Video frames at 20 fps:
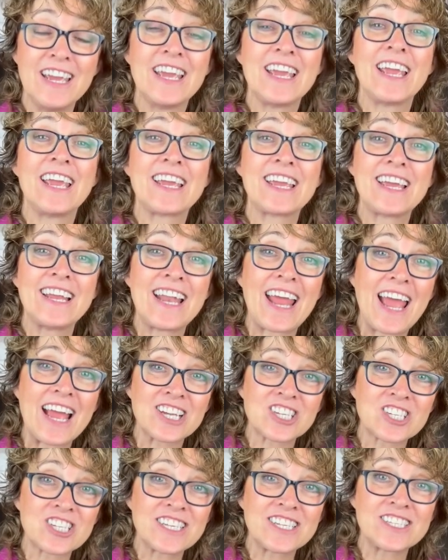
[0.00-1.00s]
It can
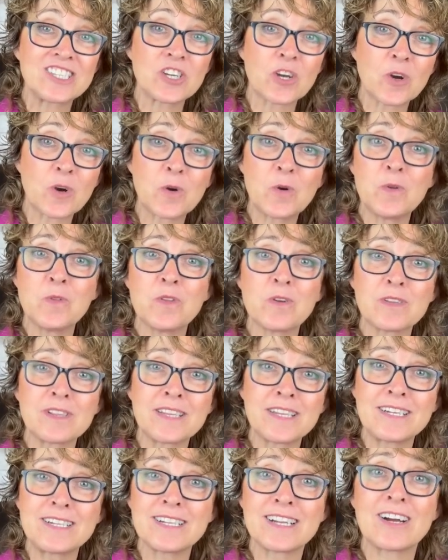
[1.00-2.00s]
actually turn the
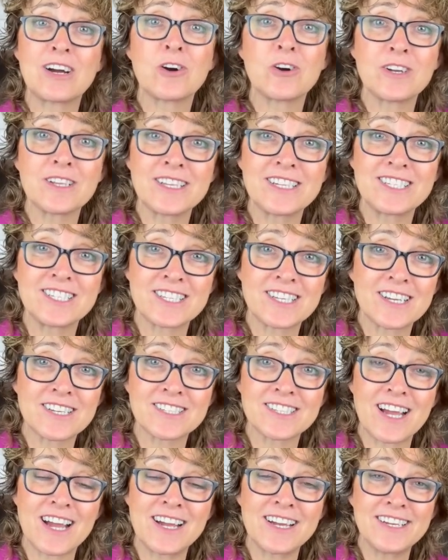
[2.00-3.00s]
little cartilage
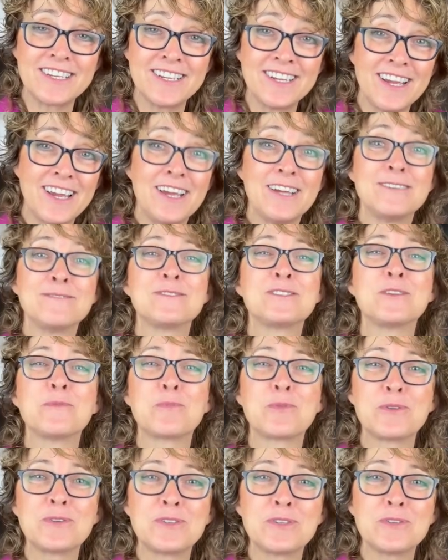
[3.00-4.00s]
cells on to
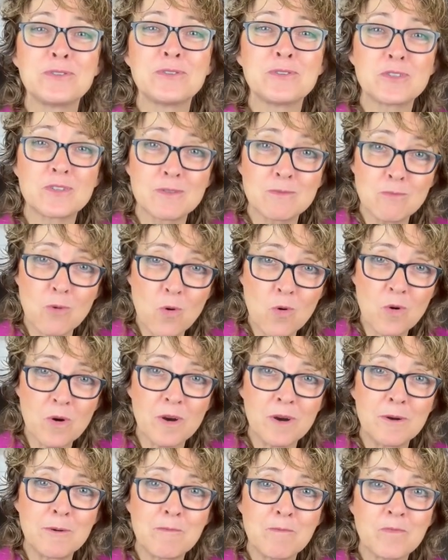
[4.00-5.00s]
produce more
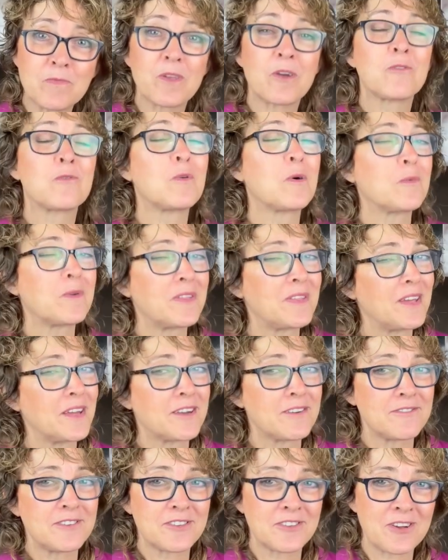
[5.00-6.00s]
of what we think of
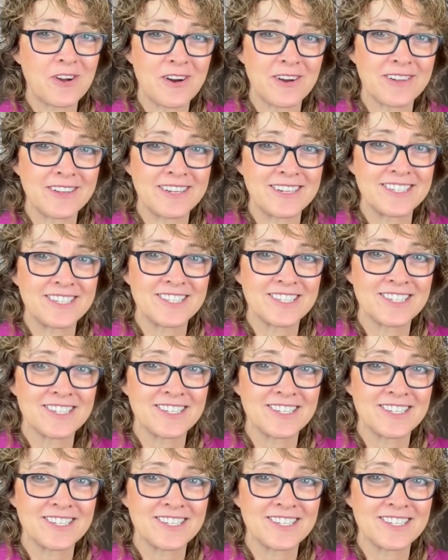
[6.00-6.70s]
as cartilage.